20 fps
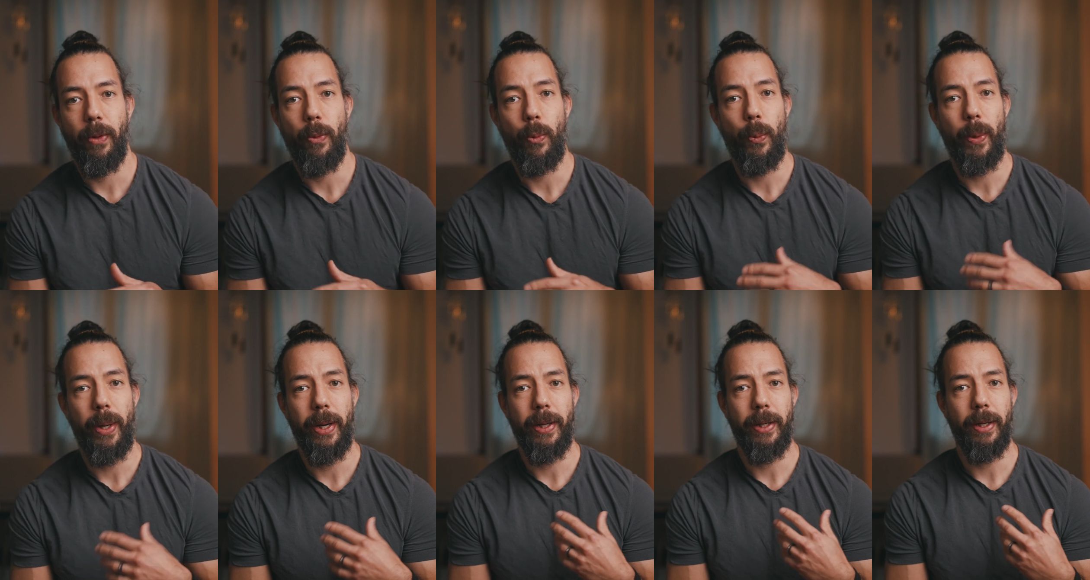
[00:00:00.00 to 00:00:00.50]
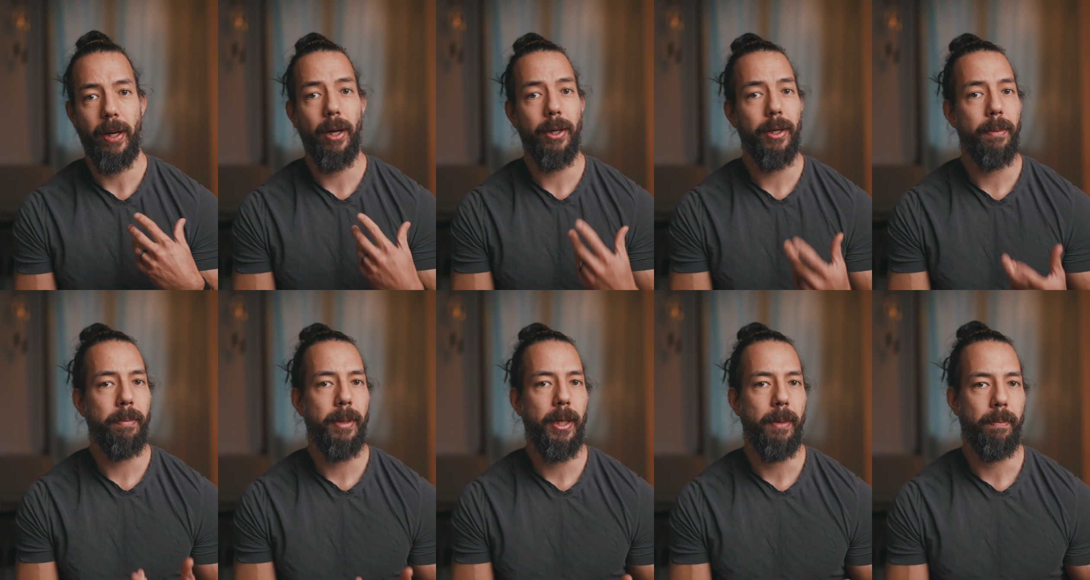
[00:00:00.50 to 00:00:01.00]
where other
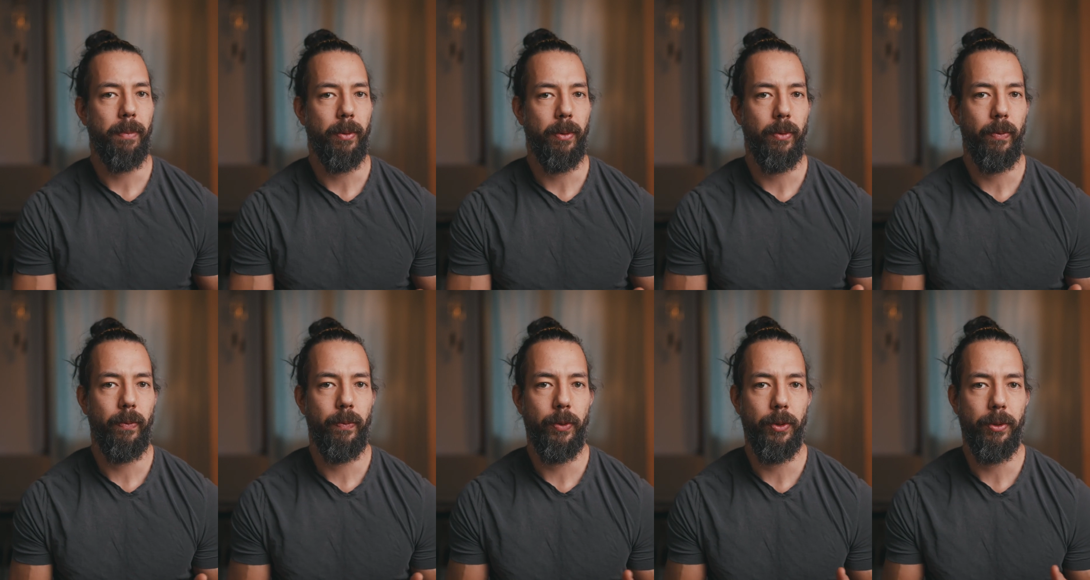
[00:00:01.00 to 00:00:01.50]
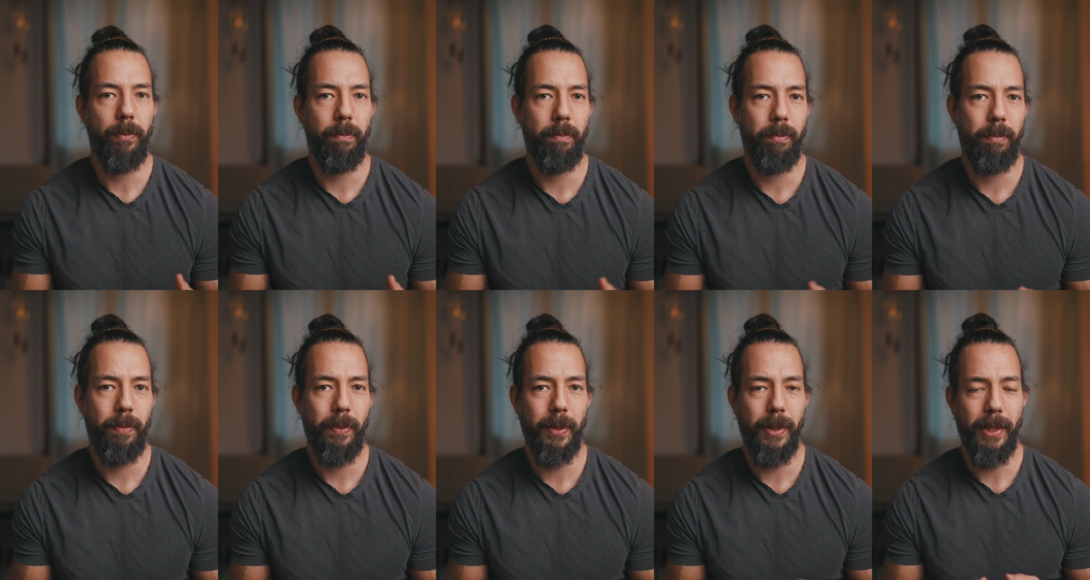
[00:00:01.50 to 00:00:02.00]
people would
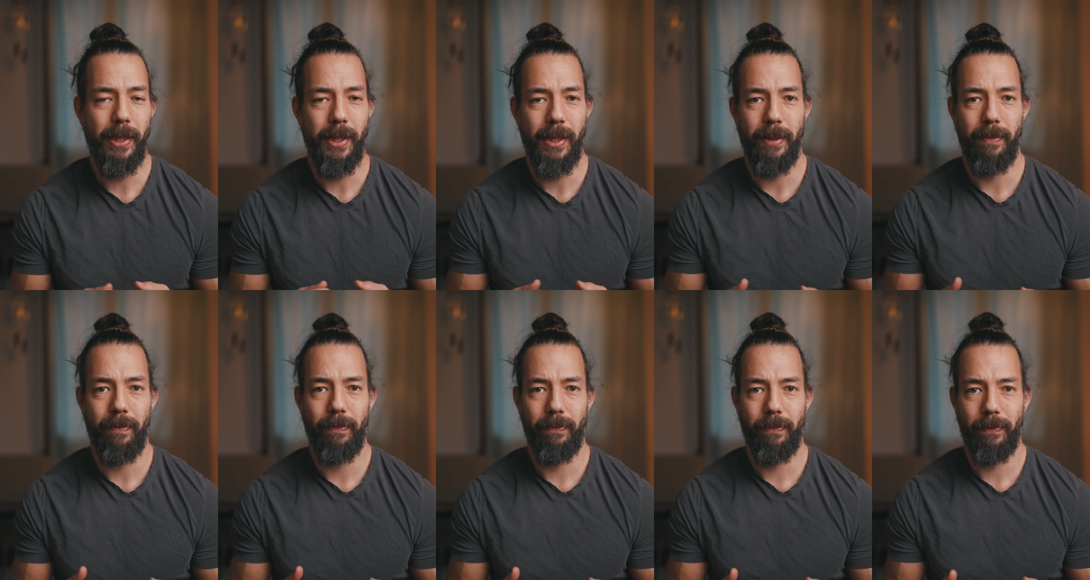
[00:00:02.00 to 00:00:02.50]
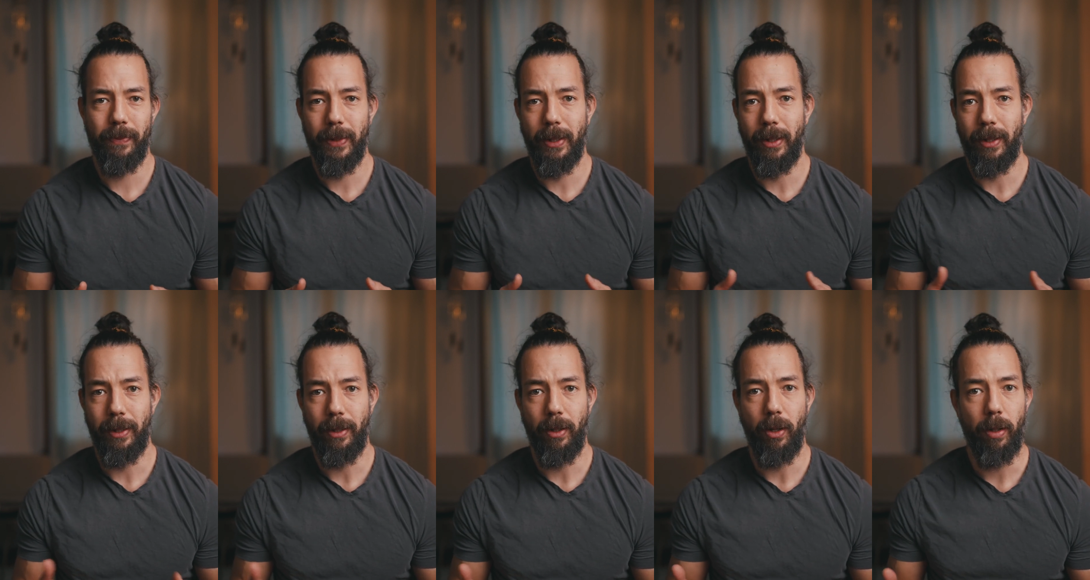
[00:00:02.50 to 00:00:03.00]
be a
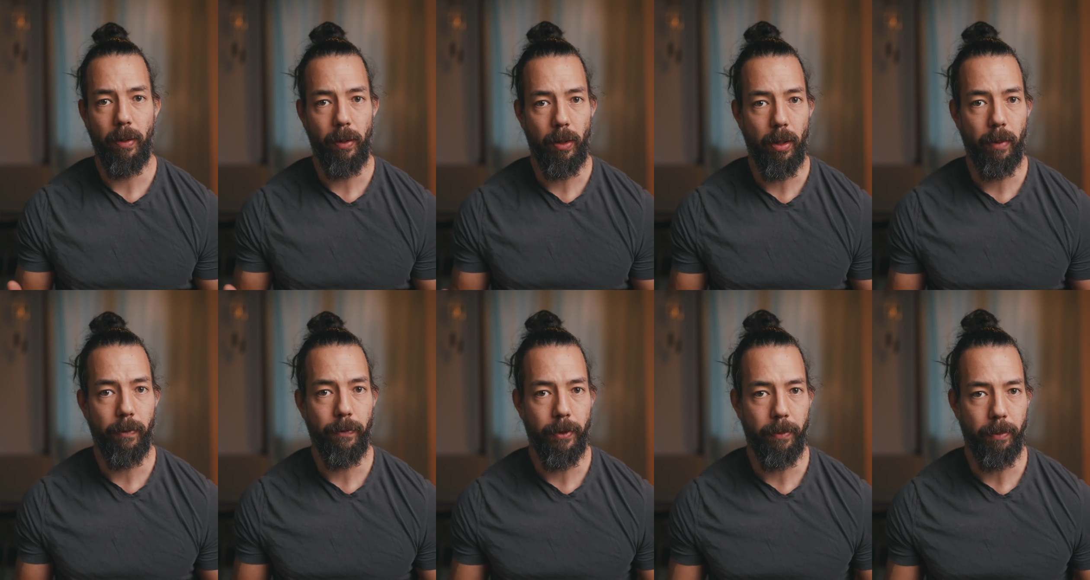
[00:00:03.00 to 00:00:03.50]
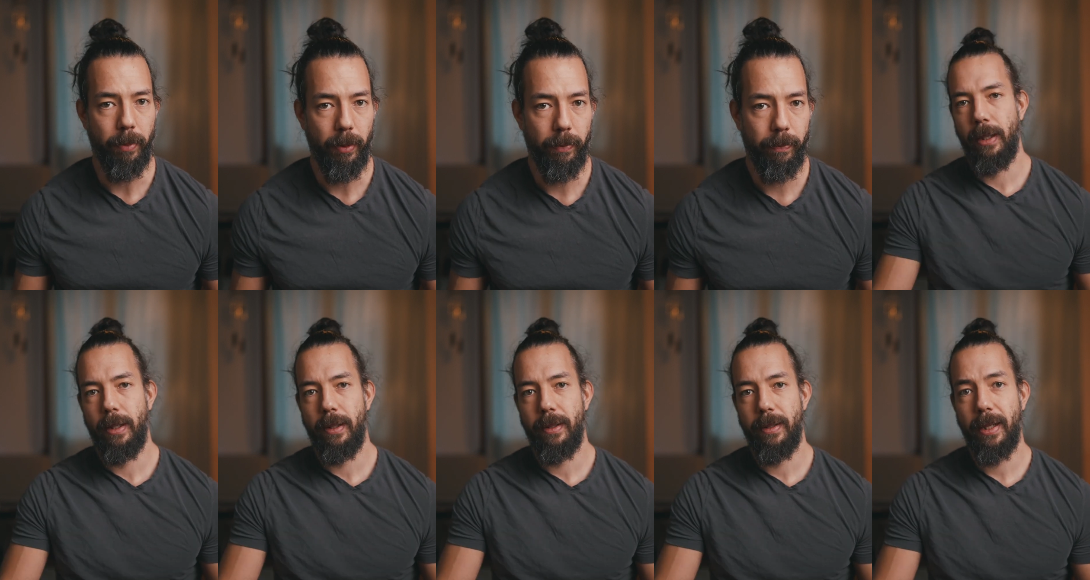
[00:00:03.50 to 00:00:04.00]
little uncomfortable.
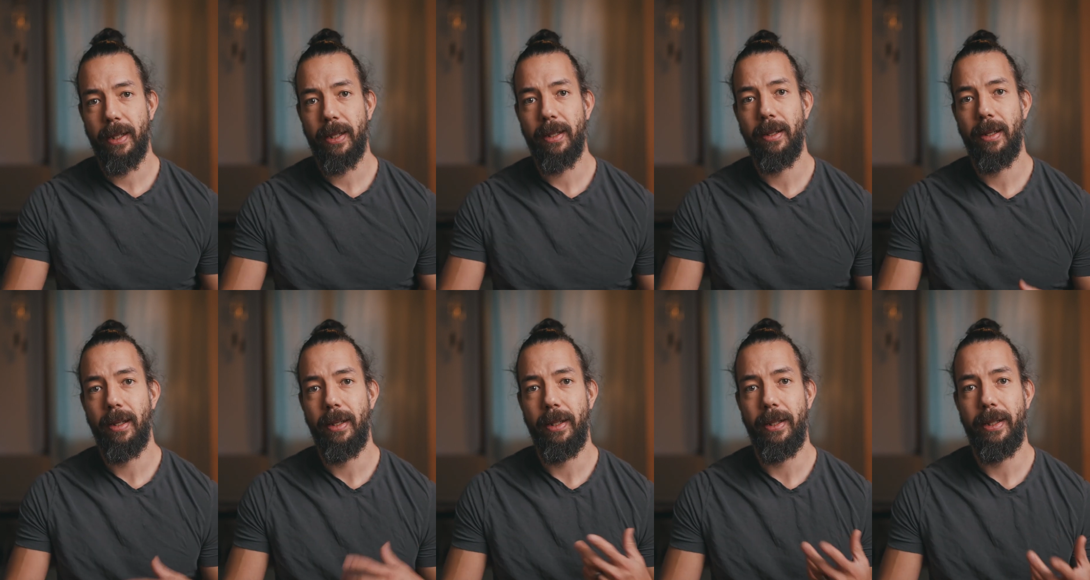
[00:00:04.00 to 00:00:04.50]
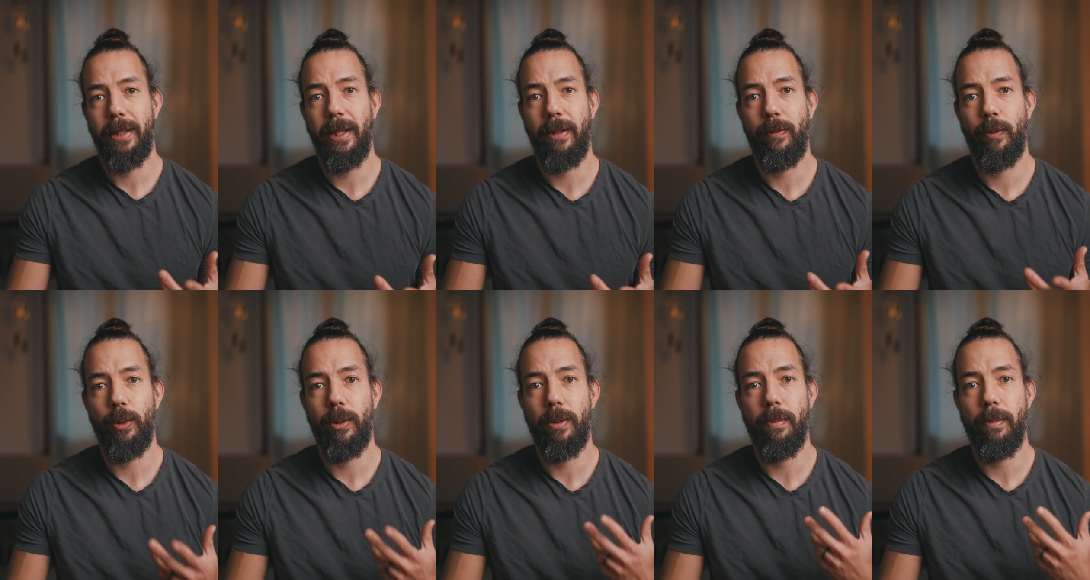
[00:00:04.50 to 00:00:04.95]
Secondly, they would